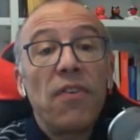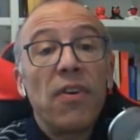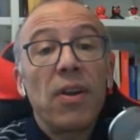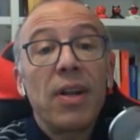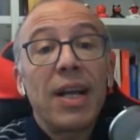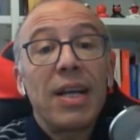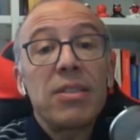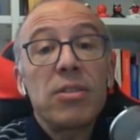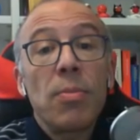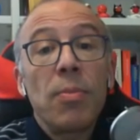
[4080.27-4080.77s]
for
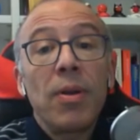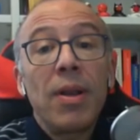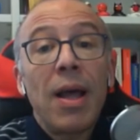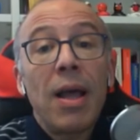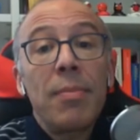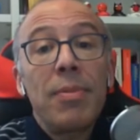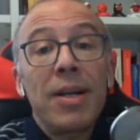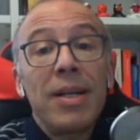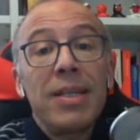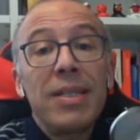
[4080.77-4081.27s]
custom
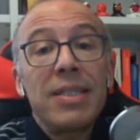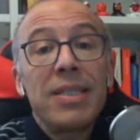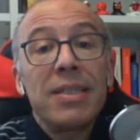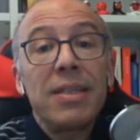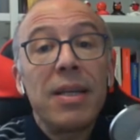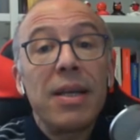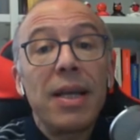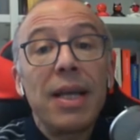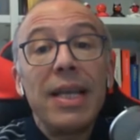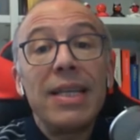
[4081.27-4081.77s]

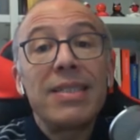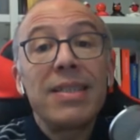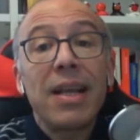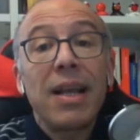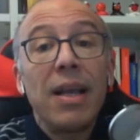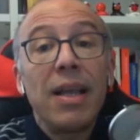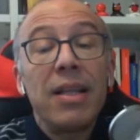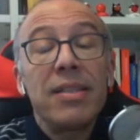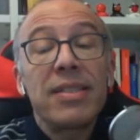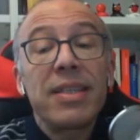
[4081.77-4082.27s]
libraries
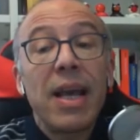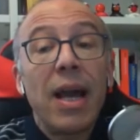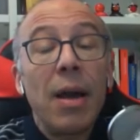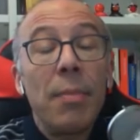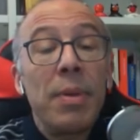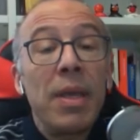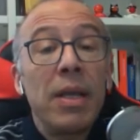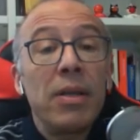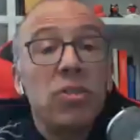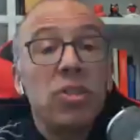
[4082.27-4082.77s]
is
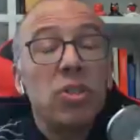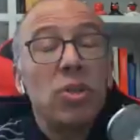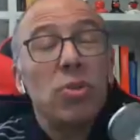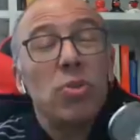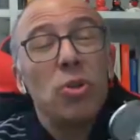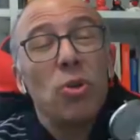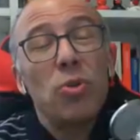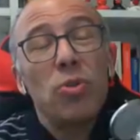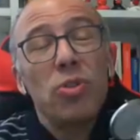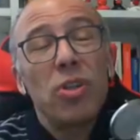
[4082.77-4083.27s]
coming, so
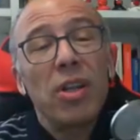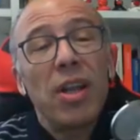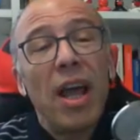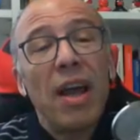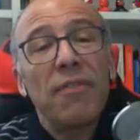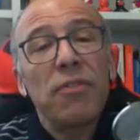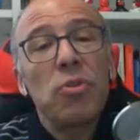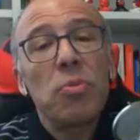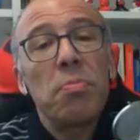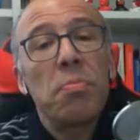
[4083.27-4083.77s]
you don't
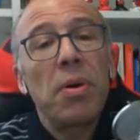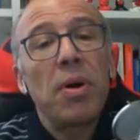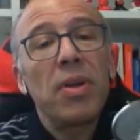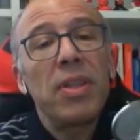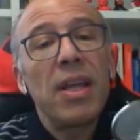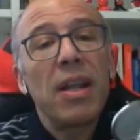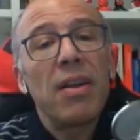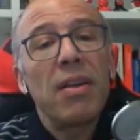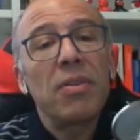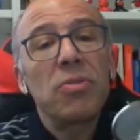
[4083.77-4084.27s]
have to
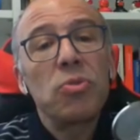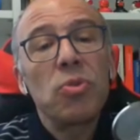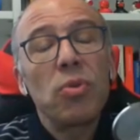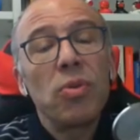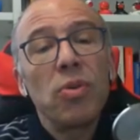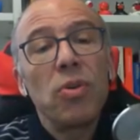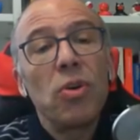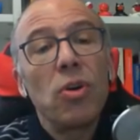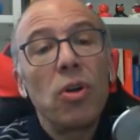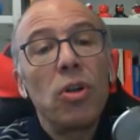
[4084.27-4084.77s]
bother to
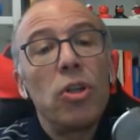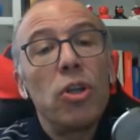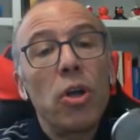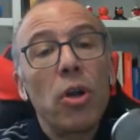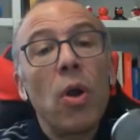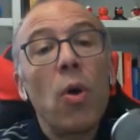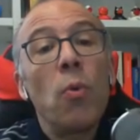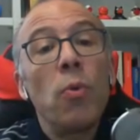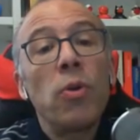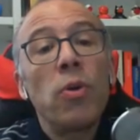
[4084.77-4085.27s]
call
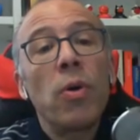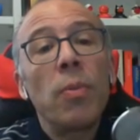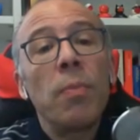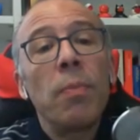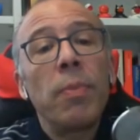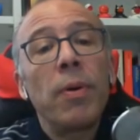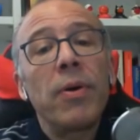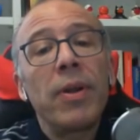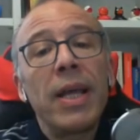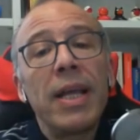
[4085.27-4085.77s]
your own
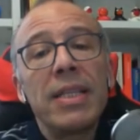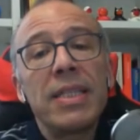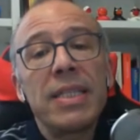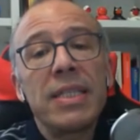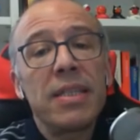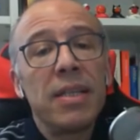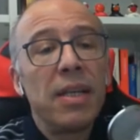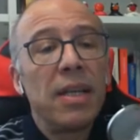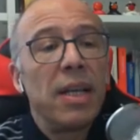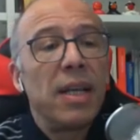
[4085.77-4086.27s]

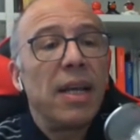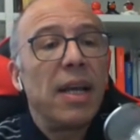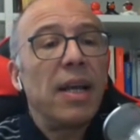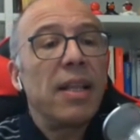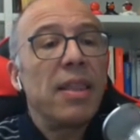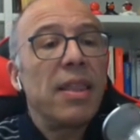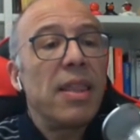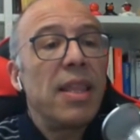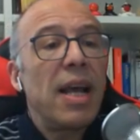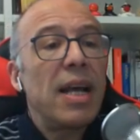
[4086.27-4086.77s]
components,
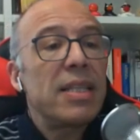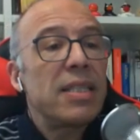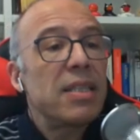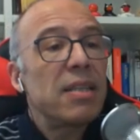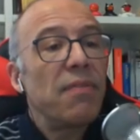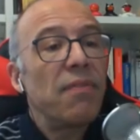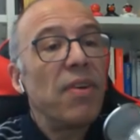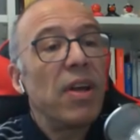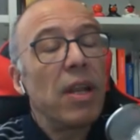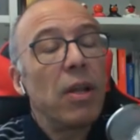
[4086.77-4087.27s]
and
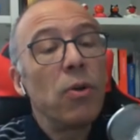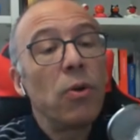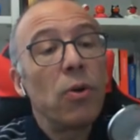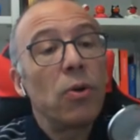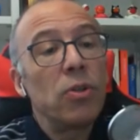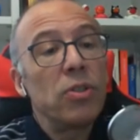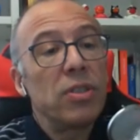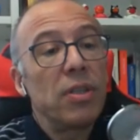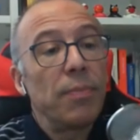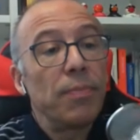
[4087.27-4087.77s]
that's very
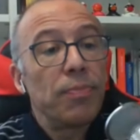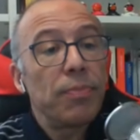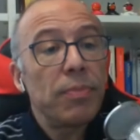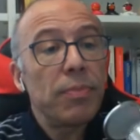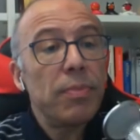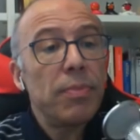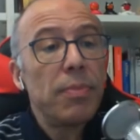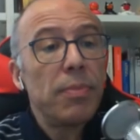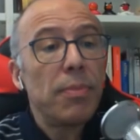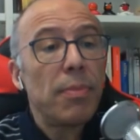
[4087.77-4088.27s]
good.
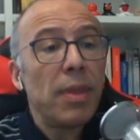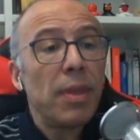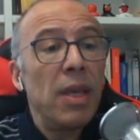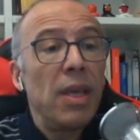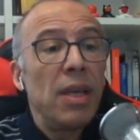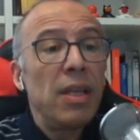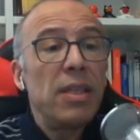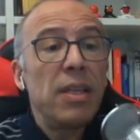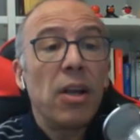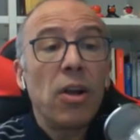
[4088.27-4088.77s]

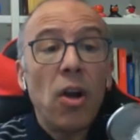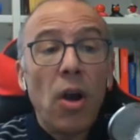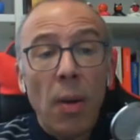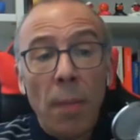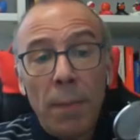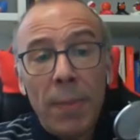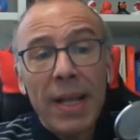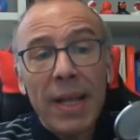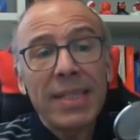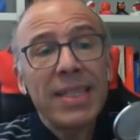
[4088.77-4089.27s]
The
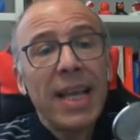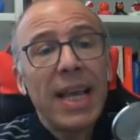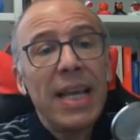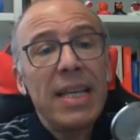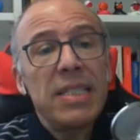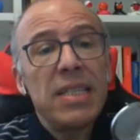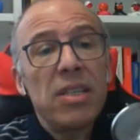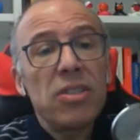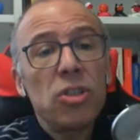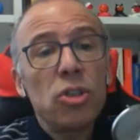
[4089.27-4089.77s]
complex
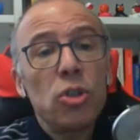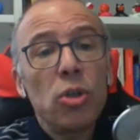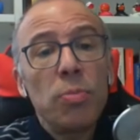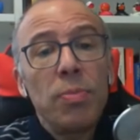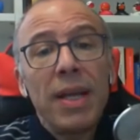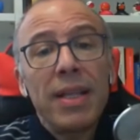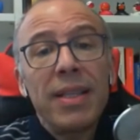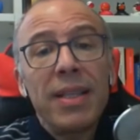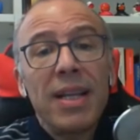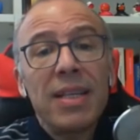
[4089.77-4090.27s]
cases
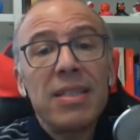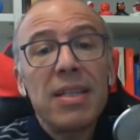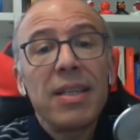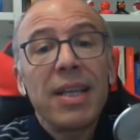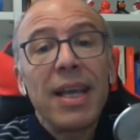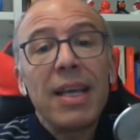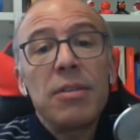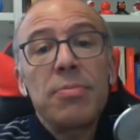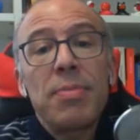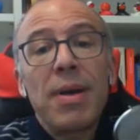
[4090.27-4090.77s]
should be
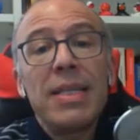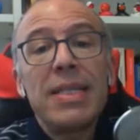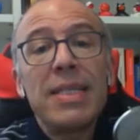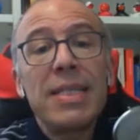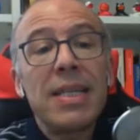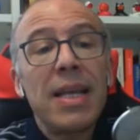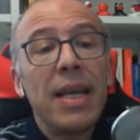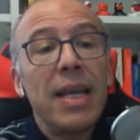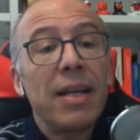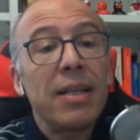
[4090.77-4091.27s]
addressed case by
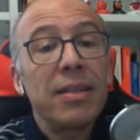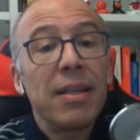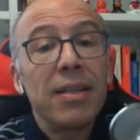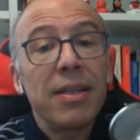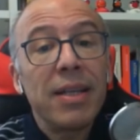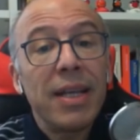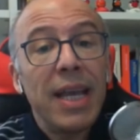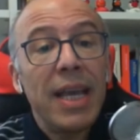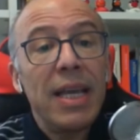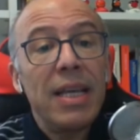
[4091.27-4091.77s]

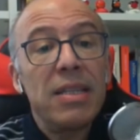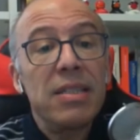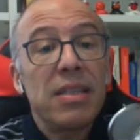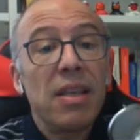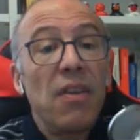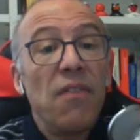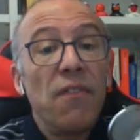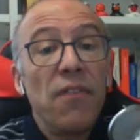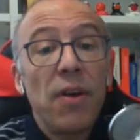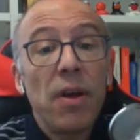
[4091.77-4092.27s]

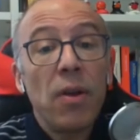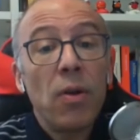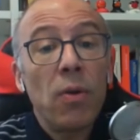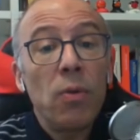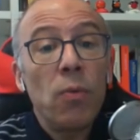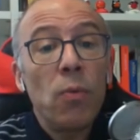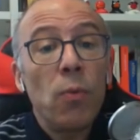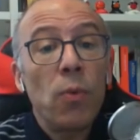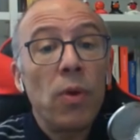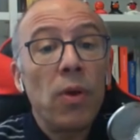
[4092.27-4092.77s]
case. If you're
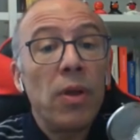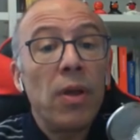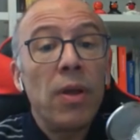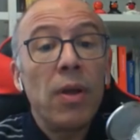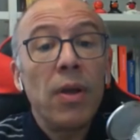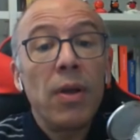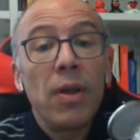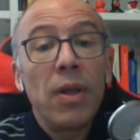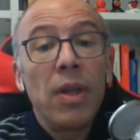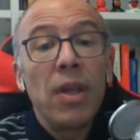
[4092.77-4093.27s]

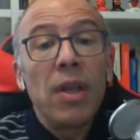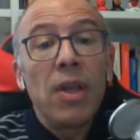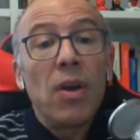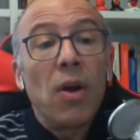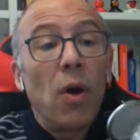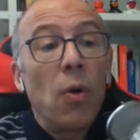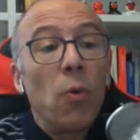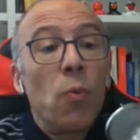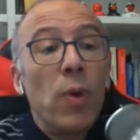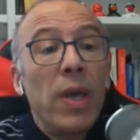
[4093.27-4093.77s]

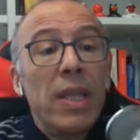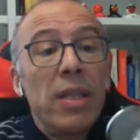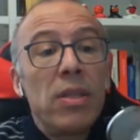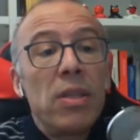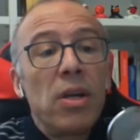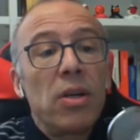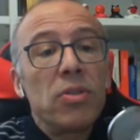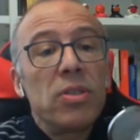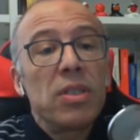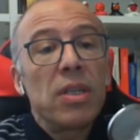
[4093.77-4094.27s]
on
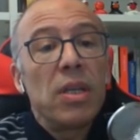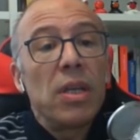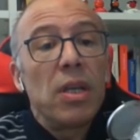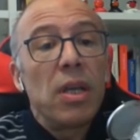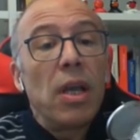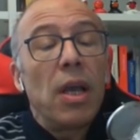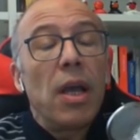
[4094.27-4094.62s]
Windows,